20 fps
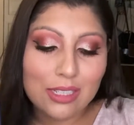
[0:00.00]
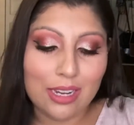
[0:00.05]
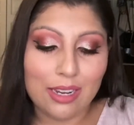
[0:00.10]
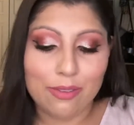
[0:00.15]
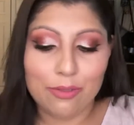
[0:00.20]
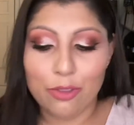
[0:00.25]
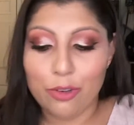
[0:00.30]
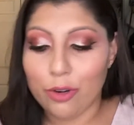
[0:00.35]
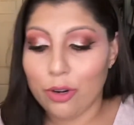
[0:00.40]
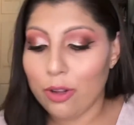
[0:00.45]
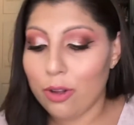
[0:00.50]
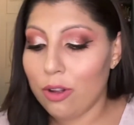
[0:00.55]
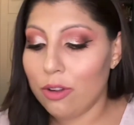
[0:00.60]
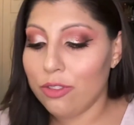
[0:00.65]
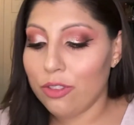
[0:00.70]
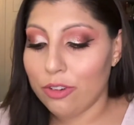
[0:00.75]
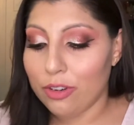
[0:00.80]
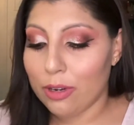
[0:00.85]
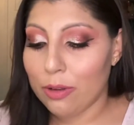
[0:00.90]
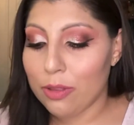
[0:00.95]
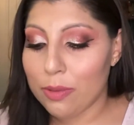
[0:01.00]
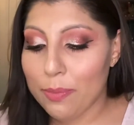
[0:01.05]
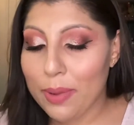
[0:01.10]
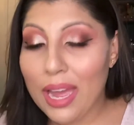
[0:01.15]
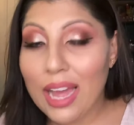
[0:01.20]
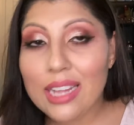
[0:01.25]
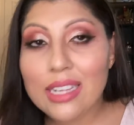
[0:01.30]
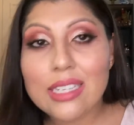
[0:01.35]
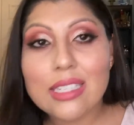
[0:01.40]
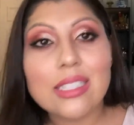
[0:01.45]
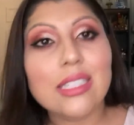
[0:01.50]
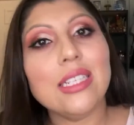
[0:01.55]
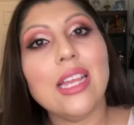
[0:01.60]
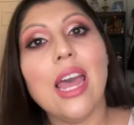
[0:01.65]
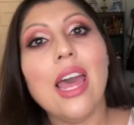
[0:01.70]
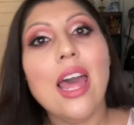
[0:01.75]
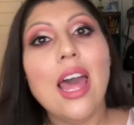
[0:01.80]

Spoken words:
I have all three of the palettes,